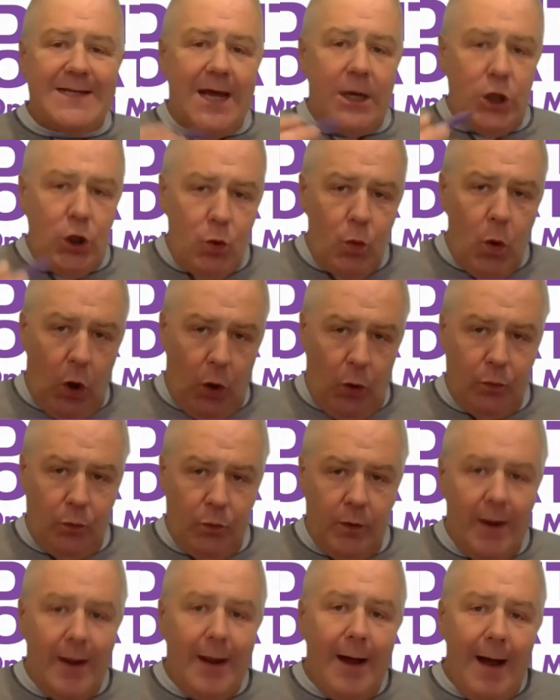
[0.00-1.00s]
that you own.
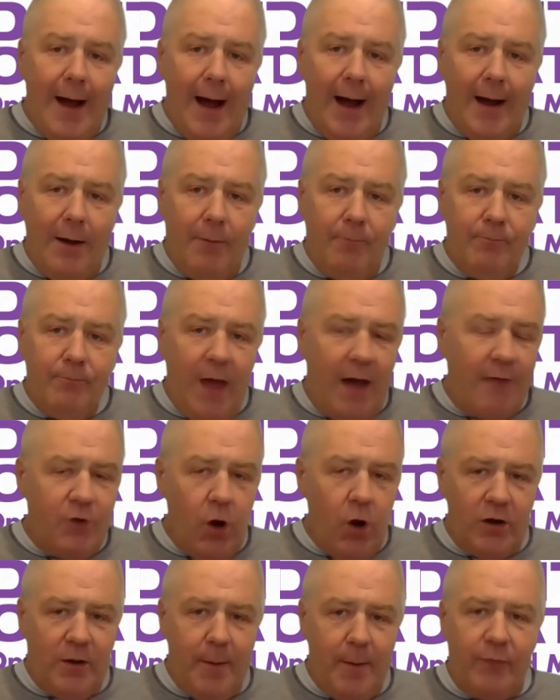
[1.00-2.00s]
I've
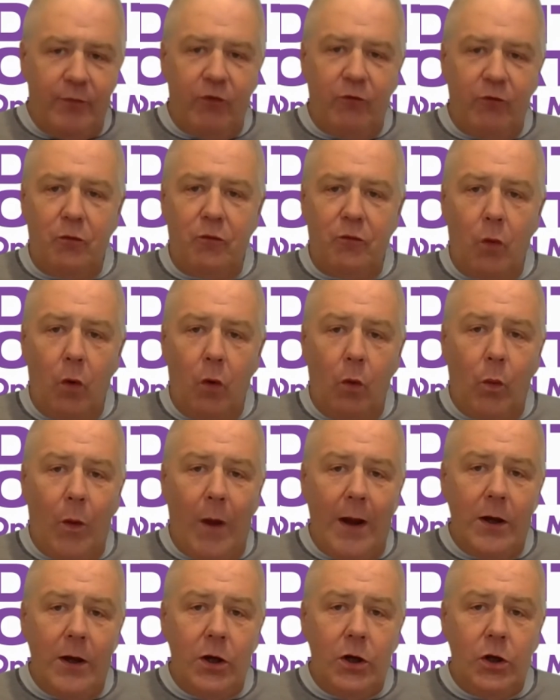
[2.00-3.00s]
talked about this before.
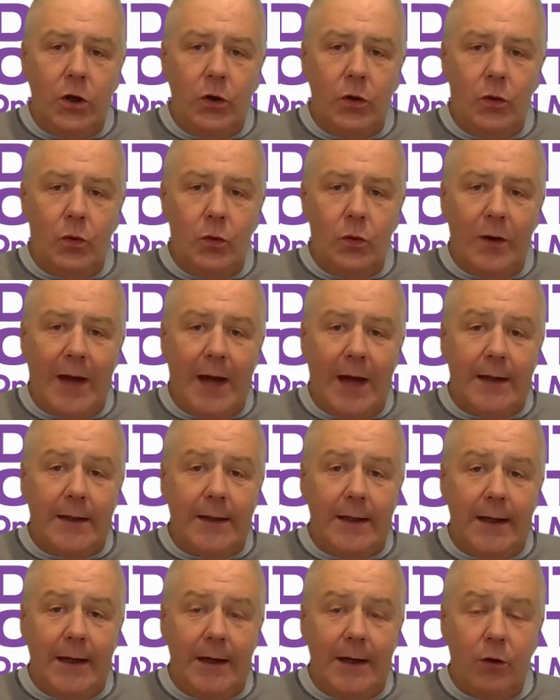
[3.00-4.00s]
When you get a
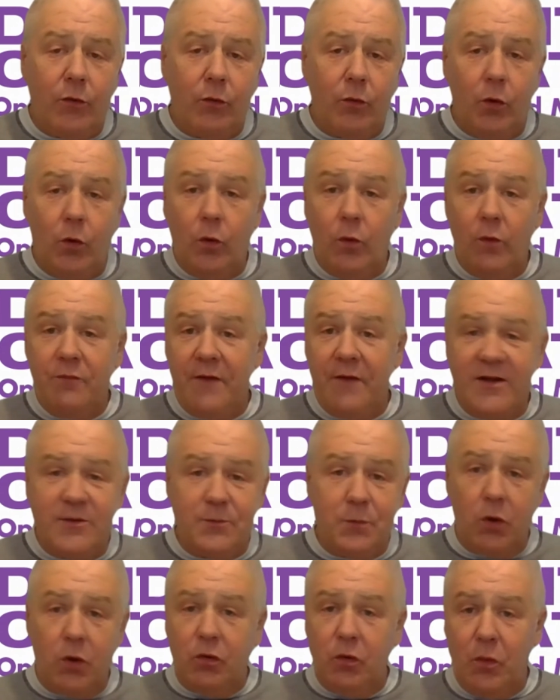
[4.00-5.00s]
lead through
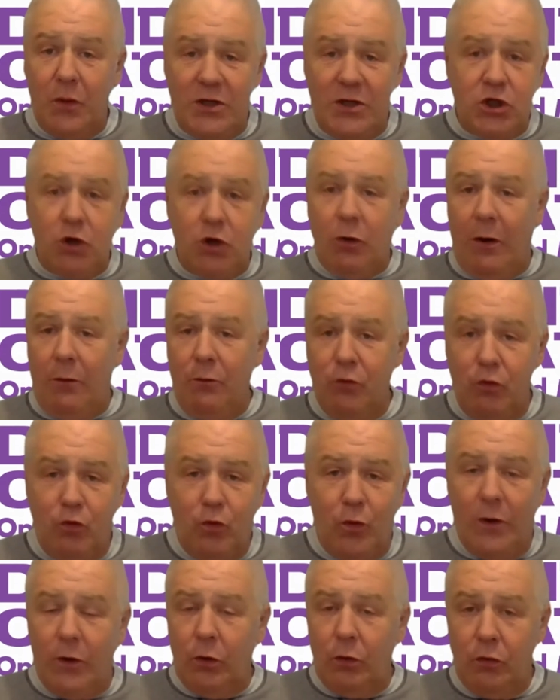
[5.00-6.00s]
Facebook, through Instagram, through
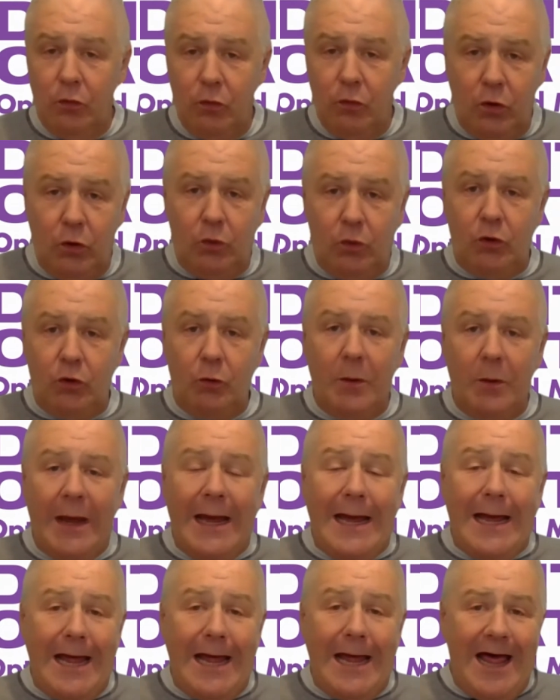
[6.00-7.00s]
Twitter, through YouTube,
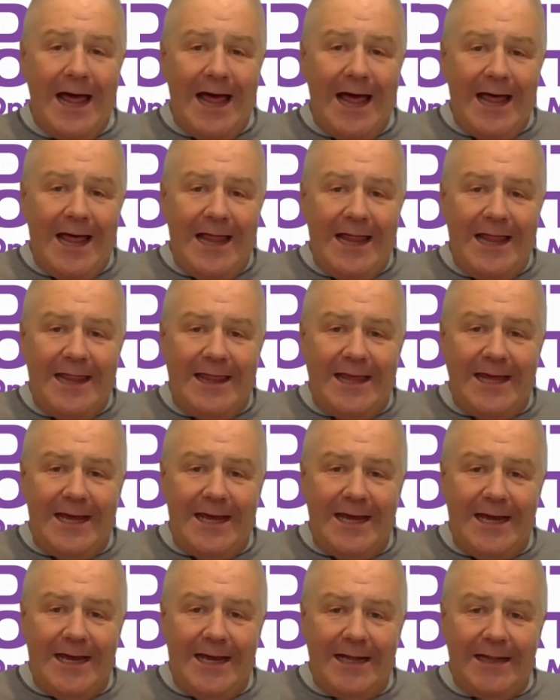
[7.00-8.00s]

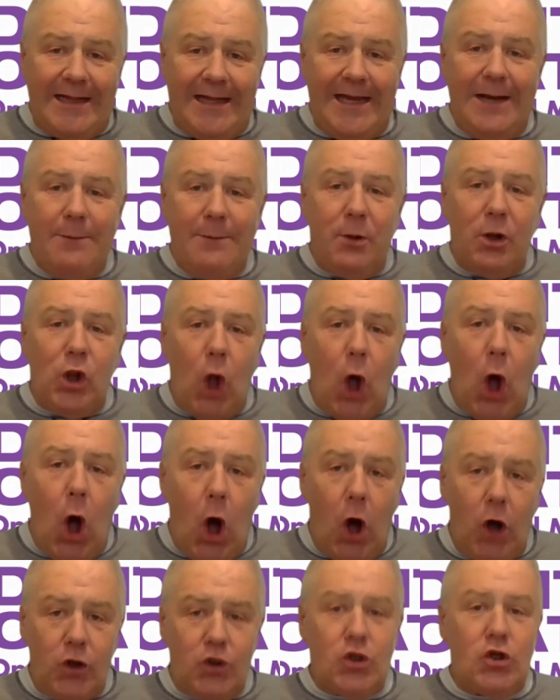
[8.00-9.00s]
the lead
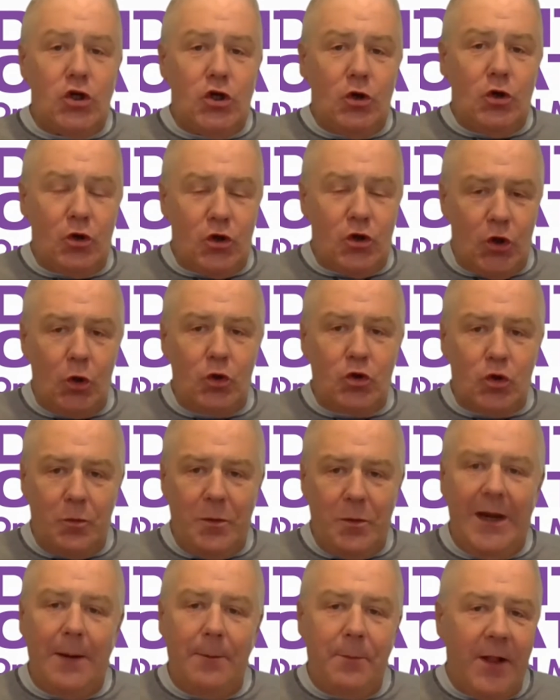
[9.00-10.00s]
belongs to the social
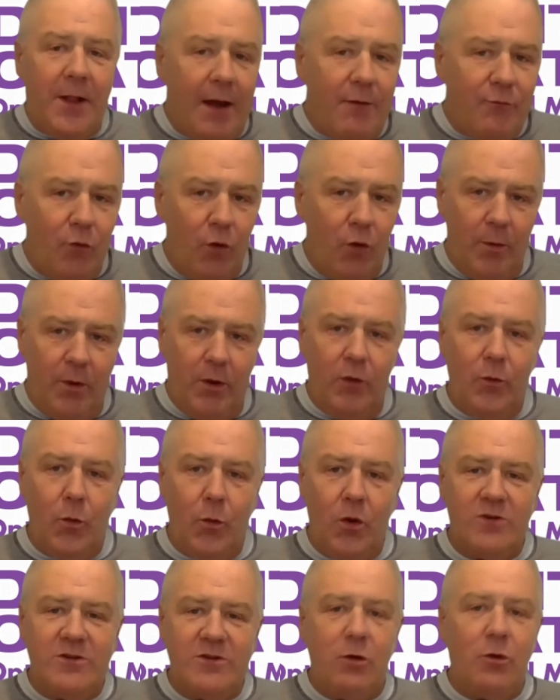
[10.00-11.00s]
media platform. In other
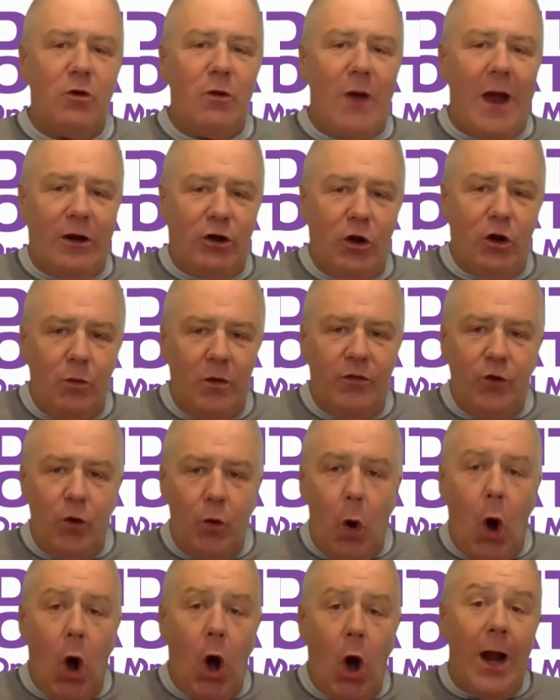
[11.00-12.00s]
words, they're interacting with
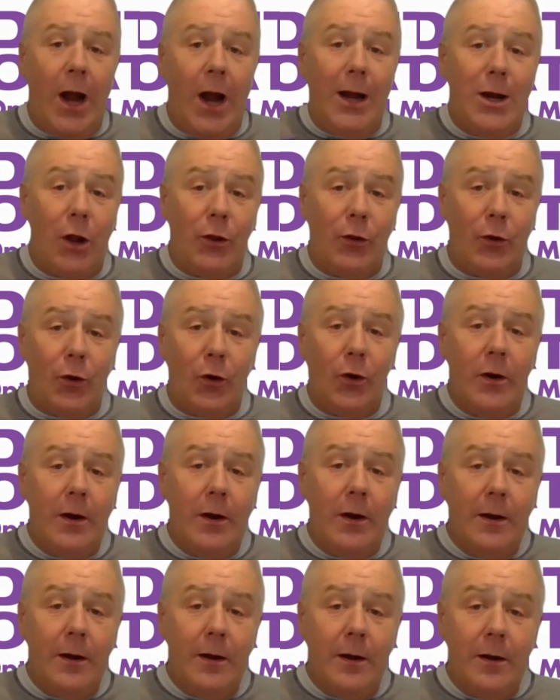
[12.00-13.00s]
you on another
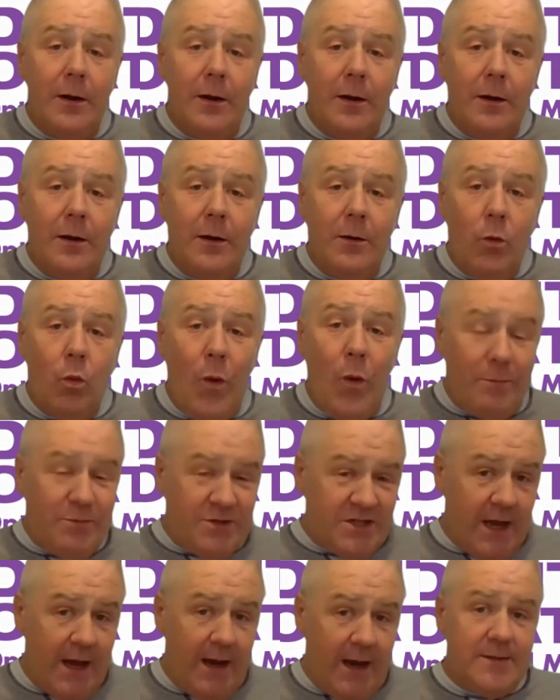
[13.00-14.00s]

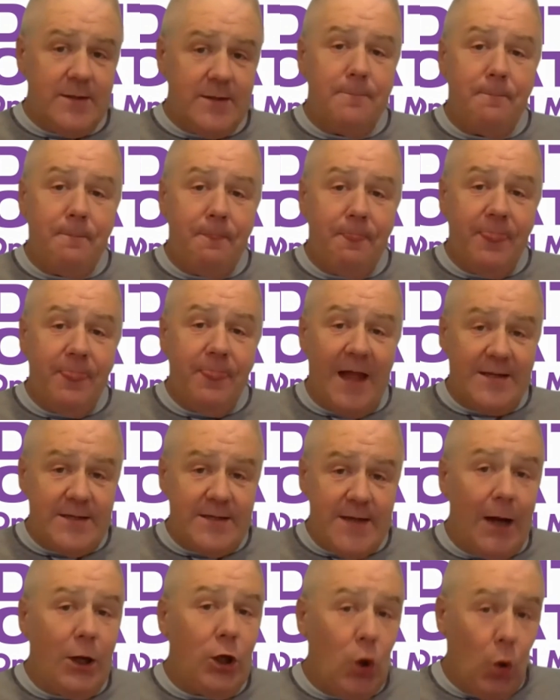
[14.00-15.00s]
website that's
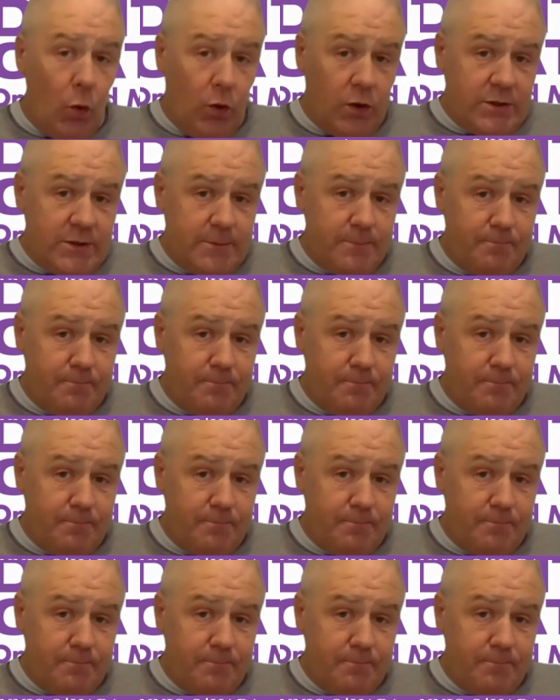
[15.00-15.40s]
not yours.